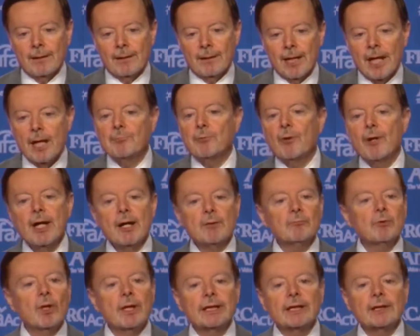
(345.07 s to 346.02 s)
Abraham
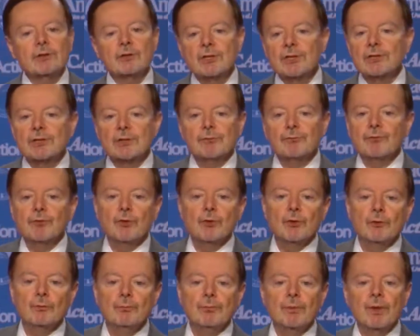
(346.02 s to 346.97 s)
Lincoln, just a
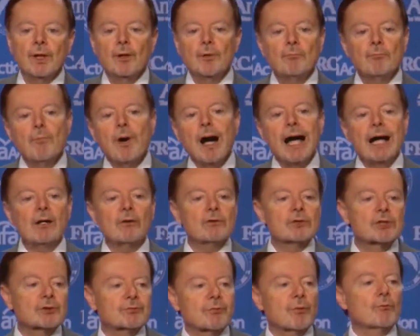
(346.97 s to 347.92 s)
few
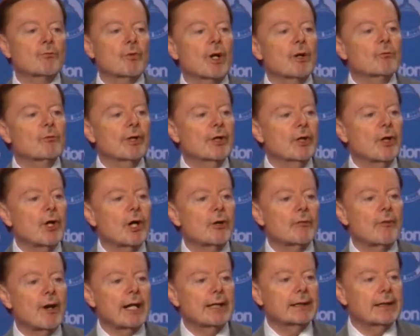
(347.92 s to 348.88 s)
miles from where we are
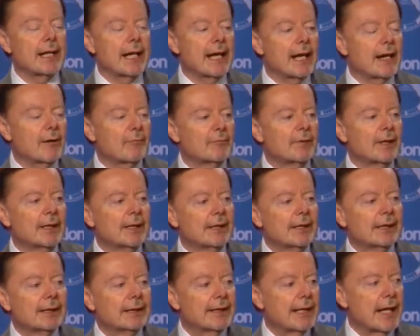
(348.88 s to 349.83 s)
right now,
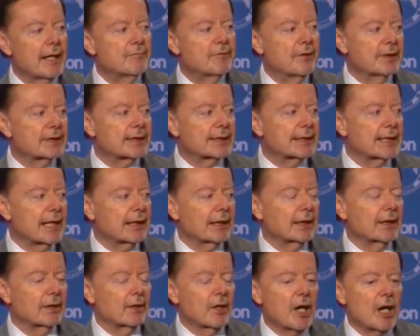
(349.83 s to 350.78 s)
gave his
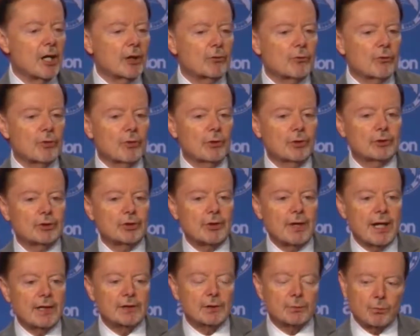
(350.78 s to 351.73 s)
second inaugural
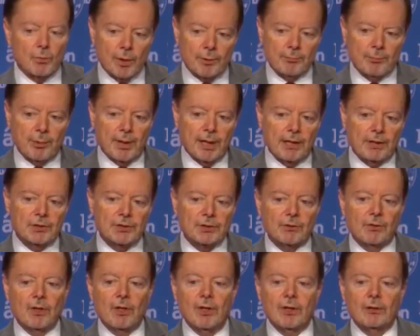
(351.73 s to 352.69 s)
address, 1 page
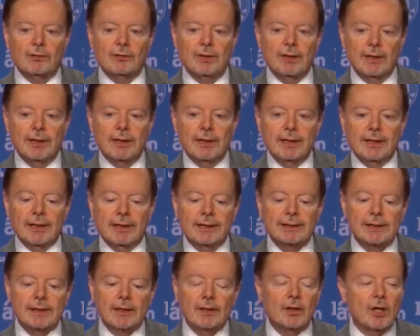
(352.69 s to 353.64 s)
long. It
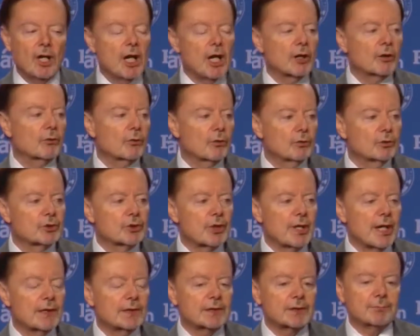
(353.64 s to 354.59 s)
is an inaugural
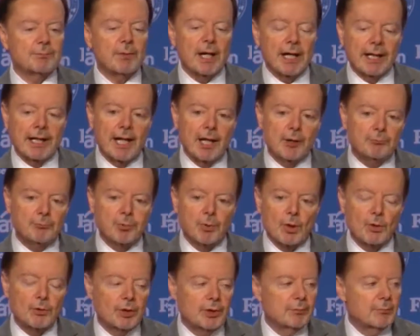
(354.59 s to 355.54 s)
address by a
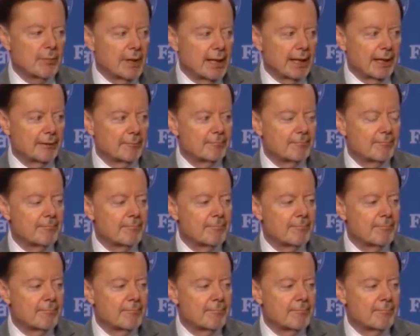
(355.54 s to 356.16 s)
broken man.